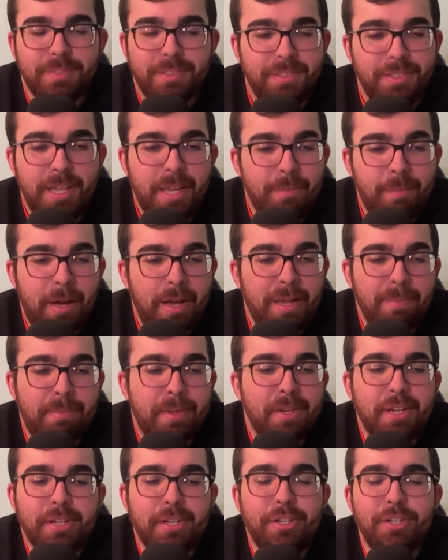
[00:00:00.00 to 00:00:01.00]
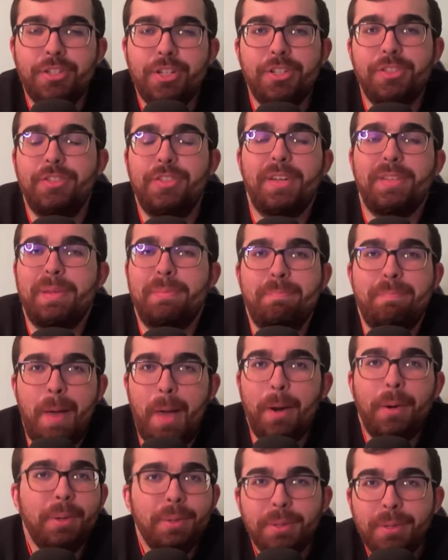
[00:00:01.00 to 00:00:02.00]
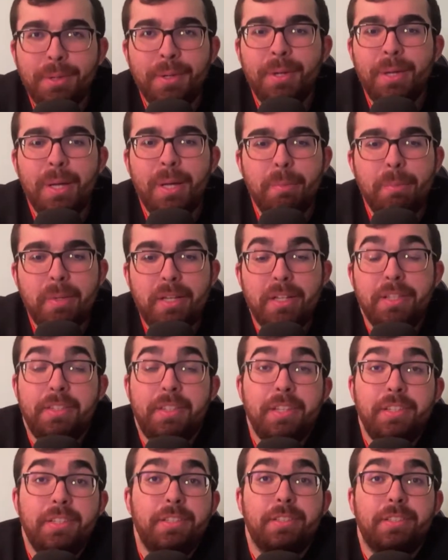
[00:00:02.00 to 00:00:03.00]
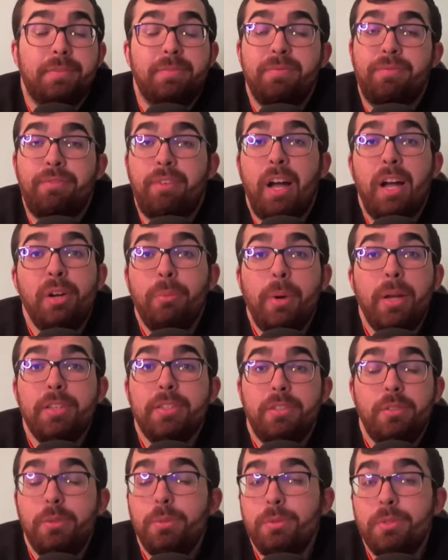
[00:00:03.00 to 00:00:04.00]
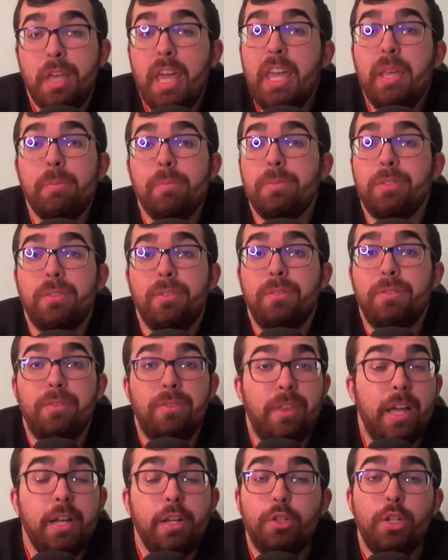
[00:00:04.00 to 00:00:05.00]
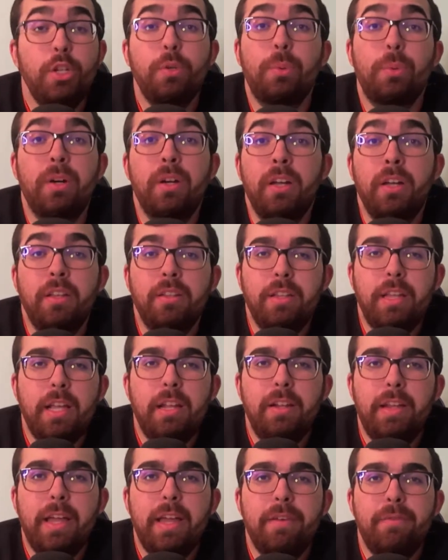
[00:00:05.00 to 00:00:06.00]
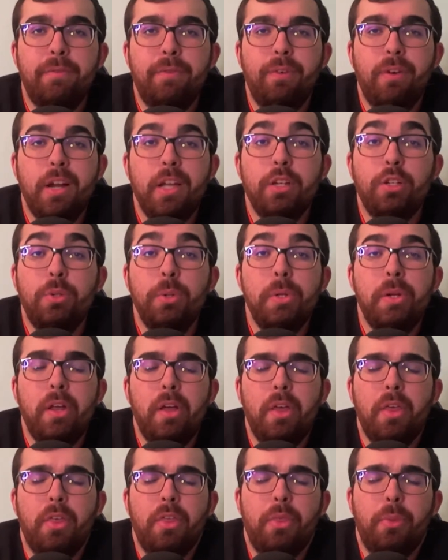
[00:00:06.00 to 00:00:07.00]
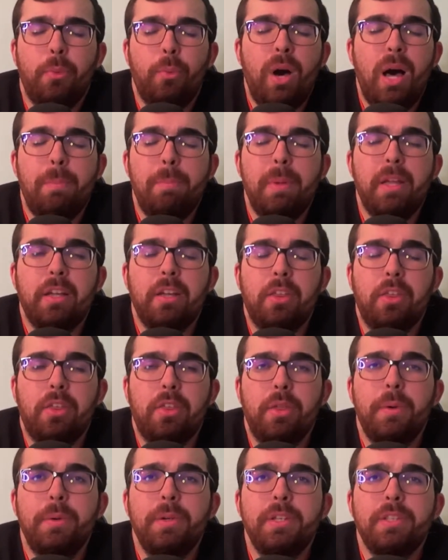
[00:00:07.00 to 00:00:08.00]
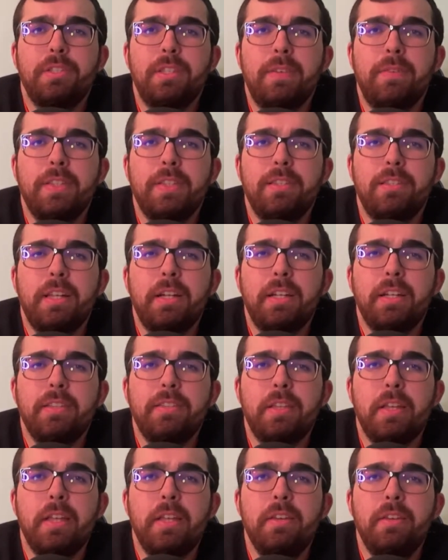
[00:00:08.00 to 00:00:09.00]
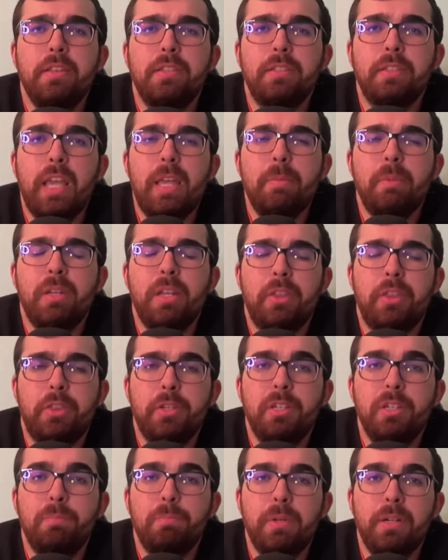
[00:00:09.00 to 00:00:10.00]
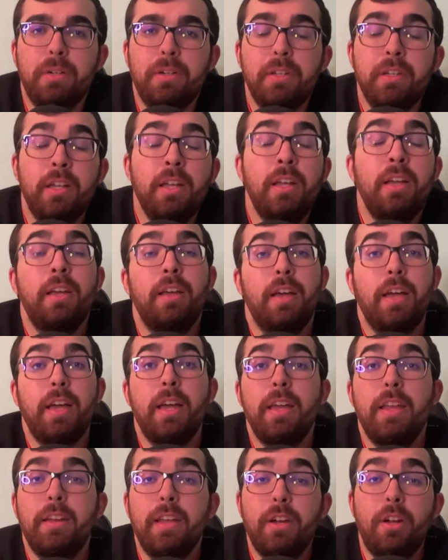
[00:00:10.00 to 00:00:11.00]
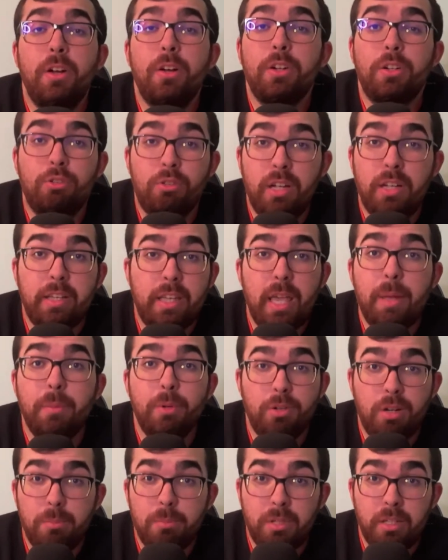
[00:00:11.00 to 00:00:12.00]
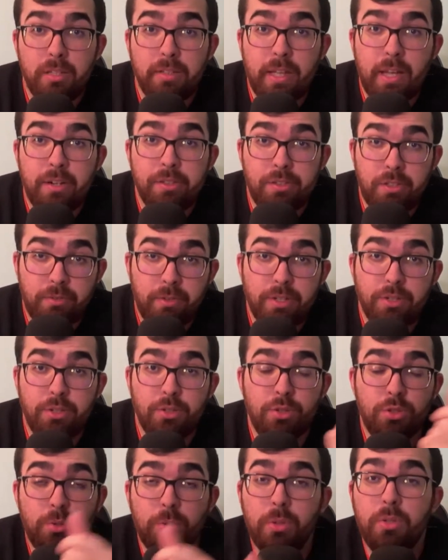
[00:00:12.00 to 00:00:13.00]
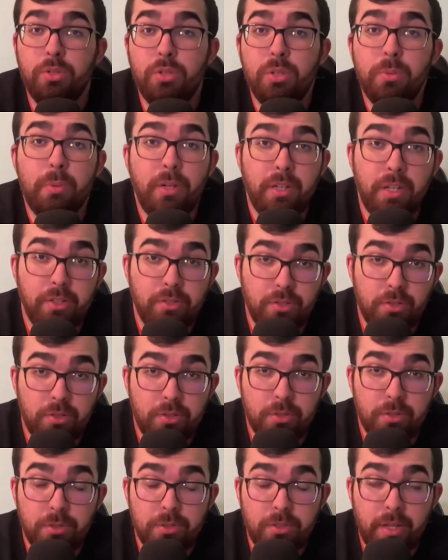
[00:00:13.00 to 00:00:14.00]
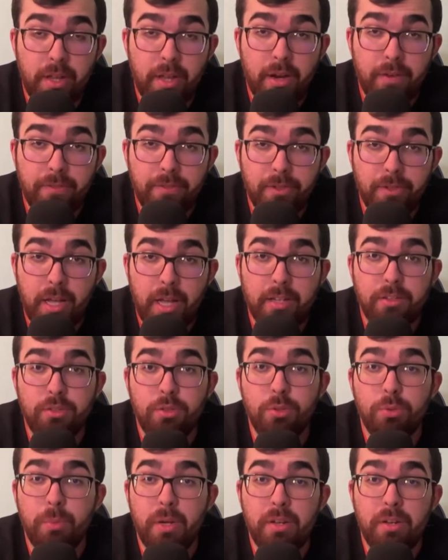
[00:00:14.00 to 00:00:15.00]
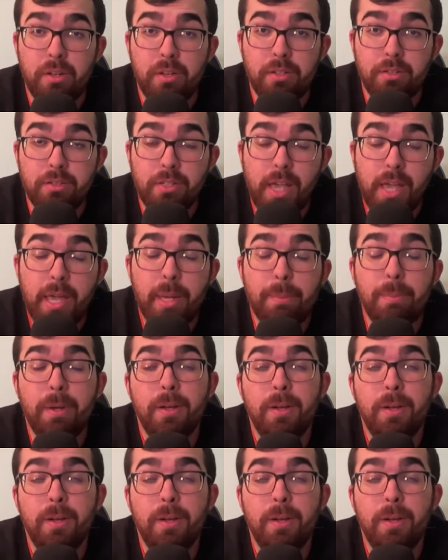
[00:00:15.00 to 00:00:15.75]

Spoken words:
in my opinion, it just doesn't matter, because they just find ways to lose games. They do. They led for a good whopping 37 seconds in this game in the third period, and that all came crumbling down as the Rangers scored 2 unanswered goals after that to win this game.